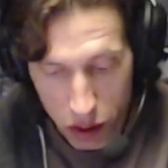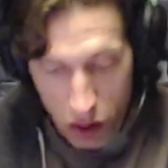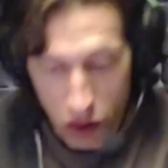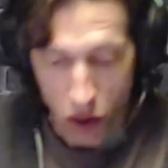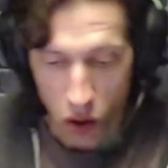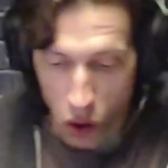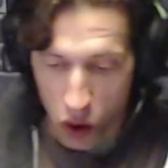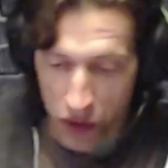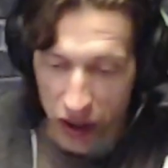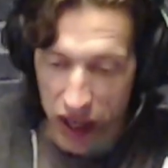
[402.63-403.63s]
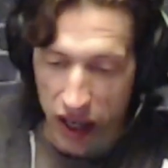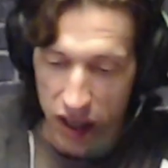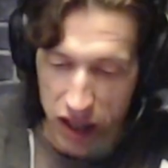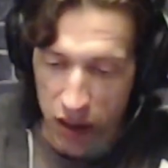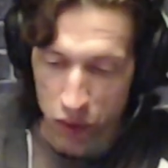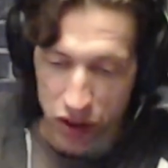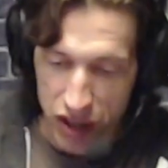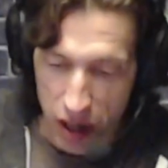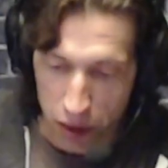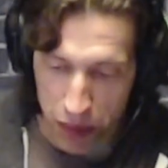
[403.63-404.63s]
Or if the kick team was
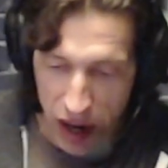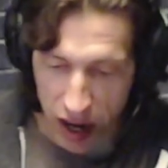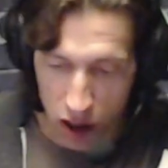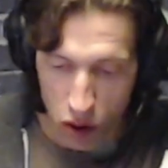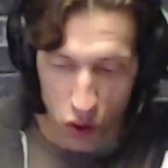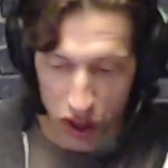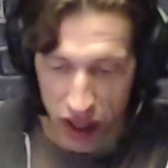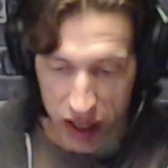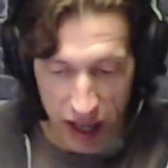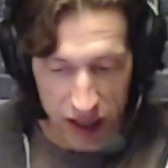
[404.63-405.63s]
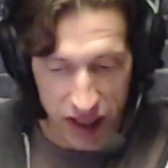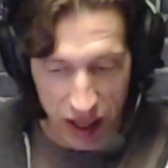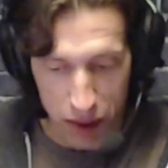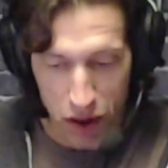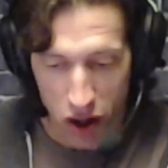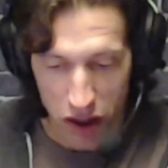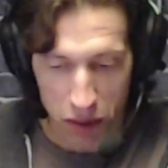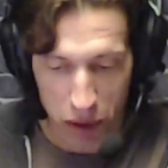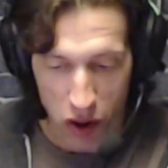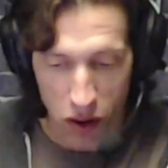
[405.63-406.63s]
knocked back, or the kick team caught the
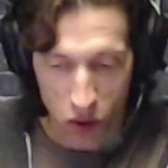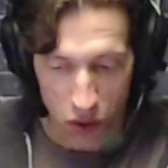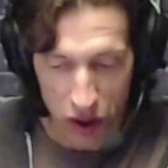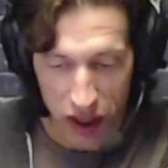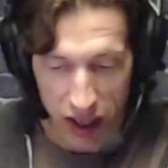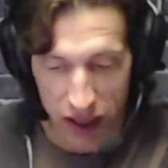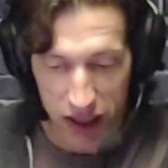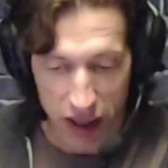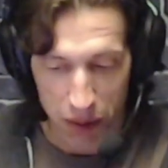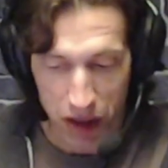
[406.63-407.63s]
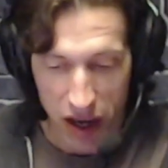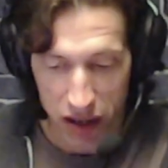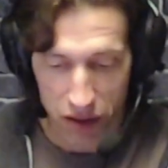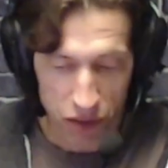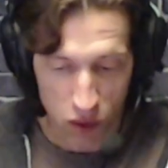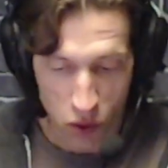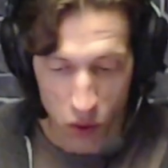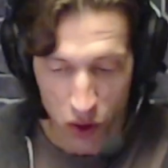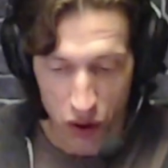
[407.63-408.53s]
ball, or the kick team knocked it forward.